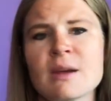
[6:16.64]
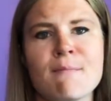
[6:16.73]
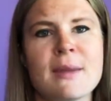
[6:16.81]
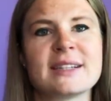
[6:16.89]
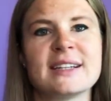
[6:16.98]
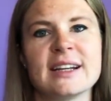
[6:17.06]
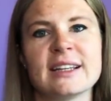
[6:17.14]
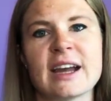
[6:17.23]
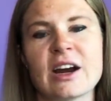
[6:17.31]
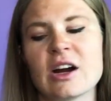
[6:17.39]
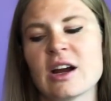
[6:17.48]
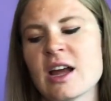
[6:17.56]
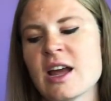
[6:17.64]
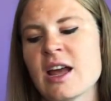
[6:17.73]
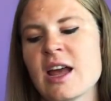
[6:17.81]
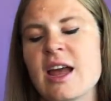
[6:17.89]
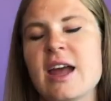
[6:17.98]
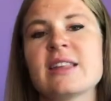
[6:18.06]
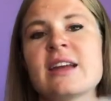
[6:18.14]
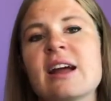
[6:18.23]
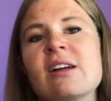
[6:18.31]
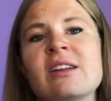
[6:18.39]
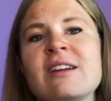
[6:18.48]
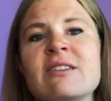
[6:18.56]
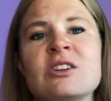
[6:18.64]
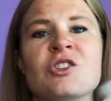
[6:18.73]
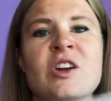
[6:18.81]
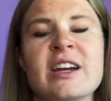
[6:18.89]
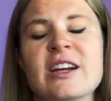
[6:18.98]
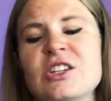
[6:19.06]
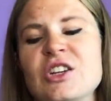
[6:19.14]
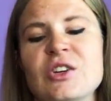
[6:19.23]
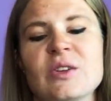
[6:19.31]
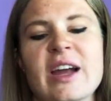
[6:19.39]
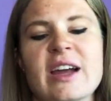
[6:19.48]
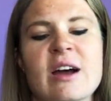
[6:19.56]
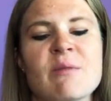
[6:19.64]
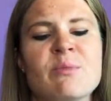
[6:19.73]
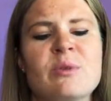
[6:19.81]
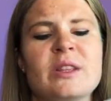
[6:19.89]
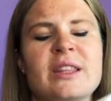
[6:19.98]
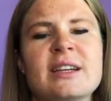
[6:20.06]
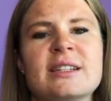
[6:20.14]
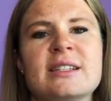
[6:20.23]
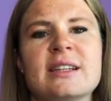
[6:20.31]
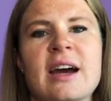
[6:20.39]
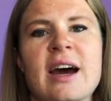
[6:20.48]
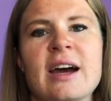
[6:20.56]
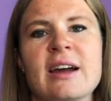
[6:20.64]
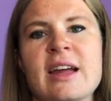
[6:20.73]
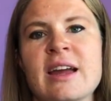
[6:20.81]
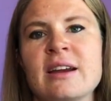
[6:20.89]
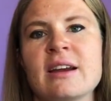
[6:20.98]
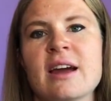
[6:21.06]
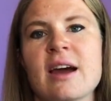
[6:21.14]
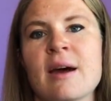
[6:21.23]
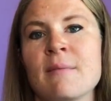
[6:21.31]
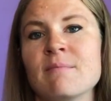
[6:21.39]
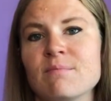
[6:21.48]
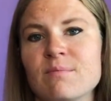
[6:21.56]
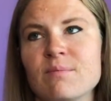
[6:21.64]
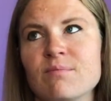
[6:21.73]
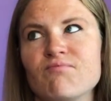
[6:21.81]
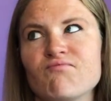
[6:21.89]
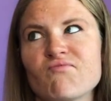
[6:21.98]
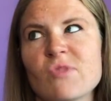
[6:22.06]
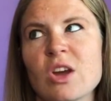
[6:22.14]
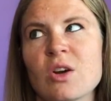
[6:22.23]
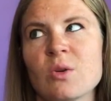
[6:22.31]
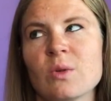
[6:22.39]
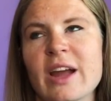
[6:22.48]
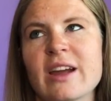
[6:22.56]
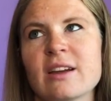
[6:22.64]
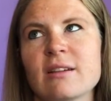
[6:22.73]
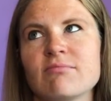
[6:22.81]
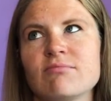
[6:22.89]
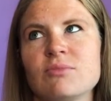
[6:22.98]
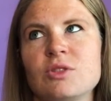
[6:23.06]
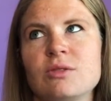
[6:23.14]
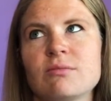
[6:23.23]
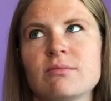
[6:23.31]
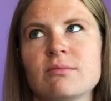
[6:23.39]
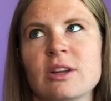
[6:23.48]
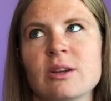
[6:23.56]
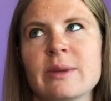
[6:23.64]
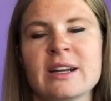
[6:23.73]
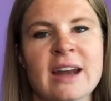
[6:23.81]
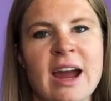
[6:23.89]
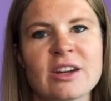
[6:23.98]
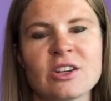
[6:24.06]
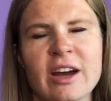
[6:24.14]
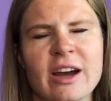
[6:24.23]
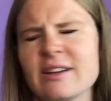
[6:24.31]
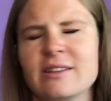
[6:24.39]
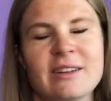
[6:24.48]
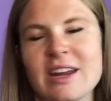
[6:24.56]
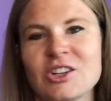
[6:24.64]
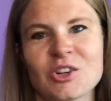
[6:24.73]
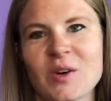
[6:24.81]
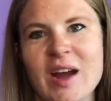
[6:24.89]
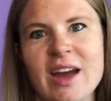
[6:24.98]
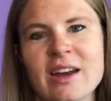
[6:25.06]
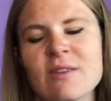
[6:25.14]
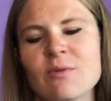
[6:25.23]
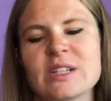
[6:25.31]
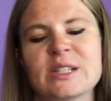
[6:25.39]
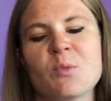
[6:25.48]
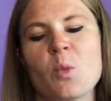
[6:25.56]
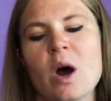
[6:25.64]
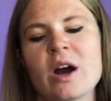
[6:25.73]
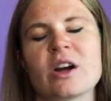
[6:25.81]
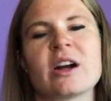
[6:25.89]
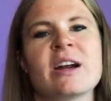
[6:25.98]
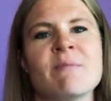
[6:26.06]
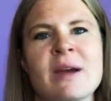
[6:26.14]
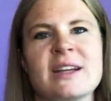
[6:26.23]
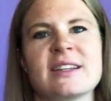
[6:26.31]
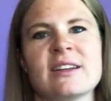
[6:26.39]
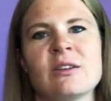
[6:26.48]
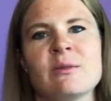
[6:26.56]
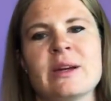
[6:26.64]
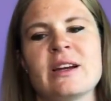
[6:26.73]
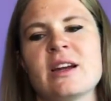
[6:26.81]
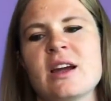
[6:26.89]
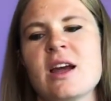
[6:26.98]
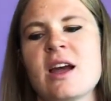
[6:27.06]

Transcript: mix it in there, and then I'll even drink it too. Like I'll put this in like a little bit of Ninja Red with some water. It makes it a little bit,